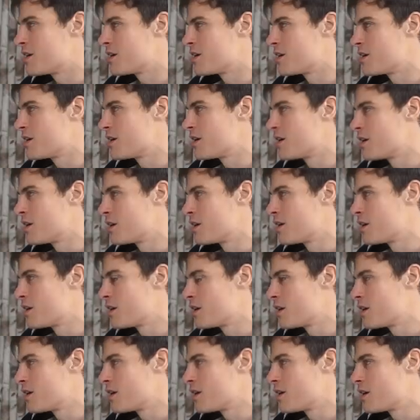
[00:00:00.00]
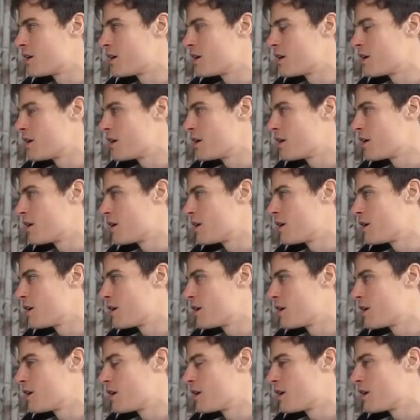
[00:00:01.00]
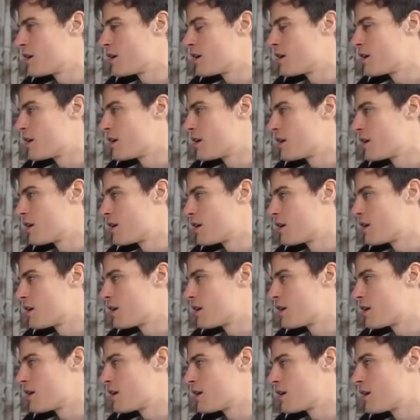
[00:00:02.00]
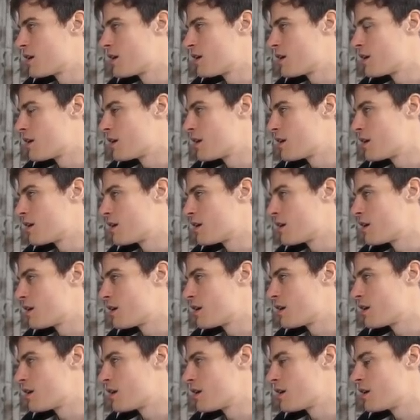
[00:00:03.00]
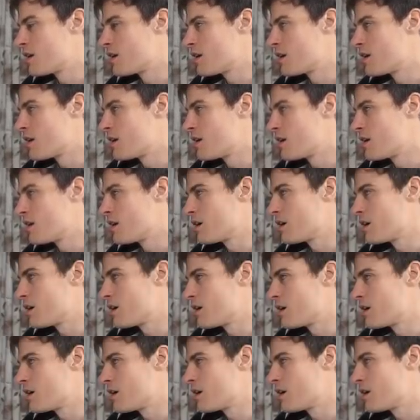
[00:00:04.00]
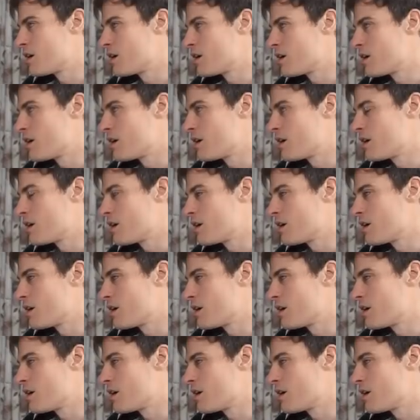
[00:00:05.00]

[no speech]